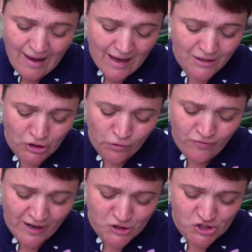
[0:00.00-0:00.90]
and new
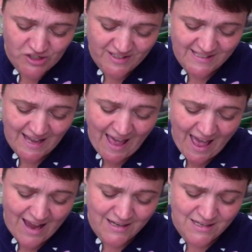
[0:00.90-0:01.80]
ventures
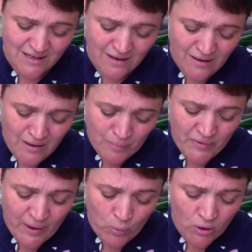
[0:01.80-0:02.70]
ahead, but there will